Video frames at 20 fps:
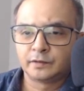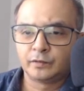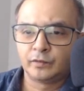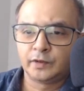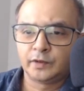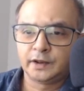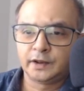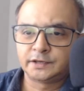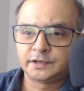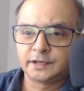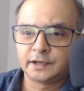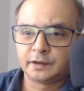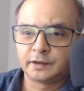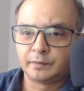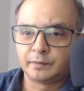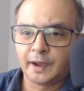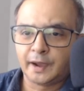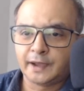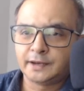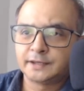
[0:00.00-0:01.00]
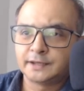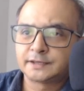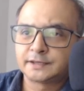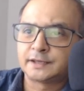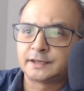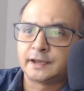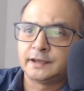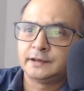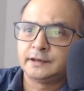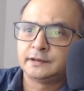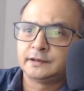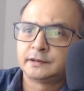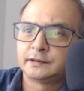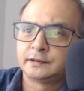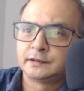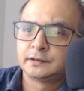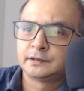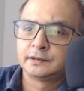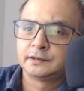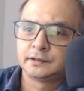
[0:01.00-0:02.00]
When you take a minus sign,
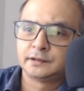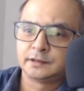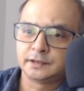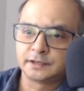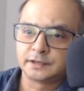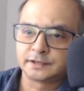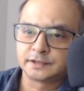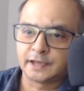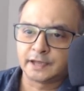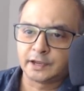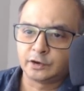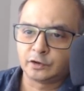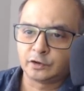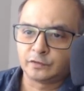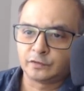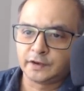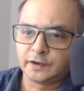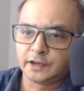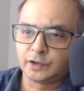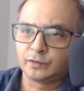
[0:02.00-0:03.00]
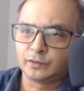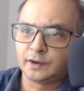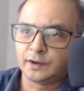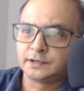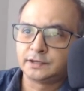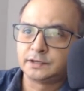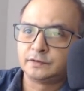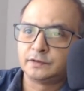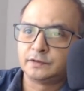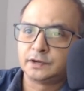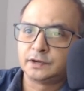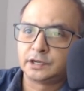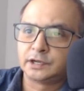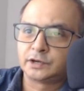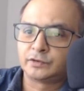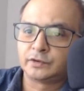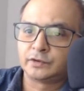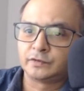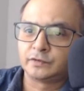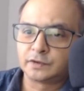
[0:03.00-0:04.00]
the sign of inequality will
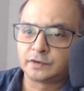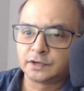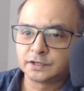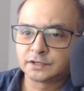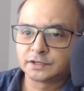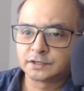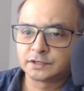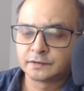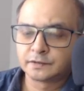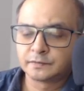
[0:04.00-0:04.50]
get reversed,